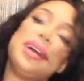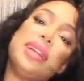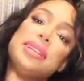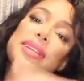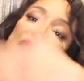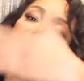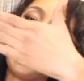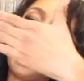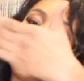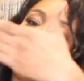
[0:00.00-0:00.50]

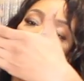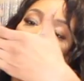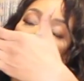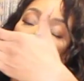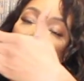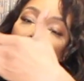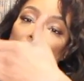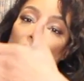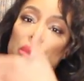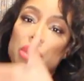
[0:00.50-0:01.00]
Now
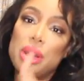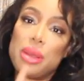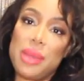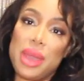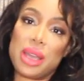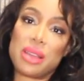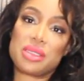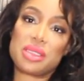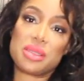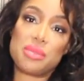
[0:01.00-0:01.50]
I'm going to
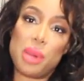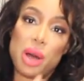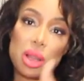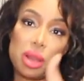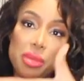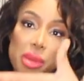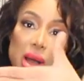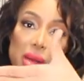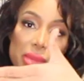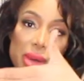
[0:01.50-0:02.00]
make a
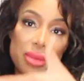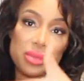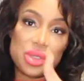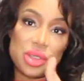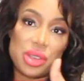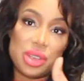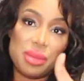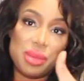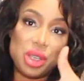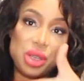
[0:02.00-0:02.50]
smaller pom-pom, so
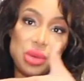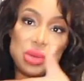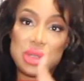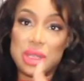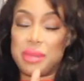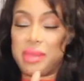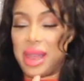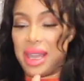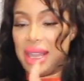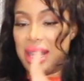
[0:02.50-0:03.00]
I'm going to be
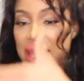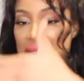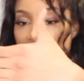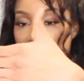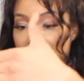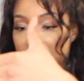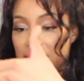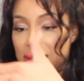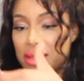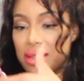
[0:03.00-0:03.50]
using my
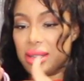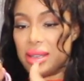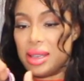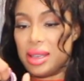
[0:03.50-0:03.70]
hand.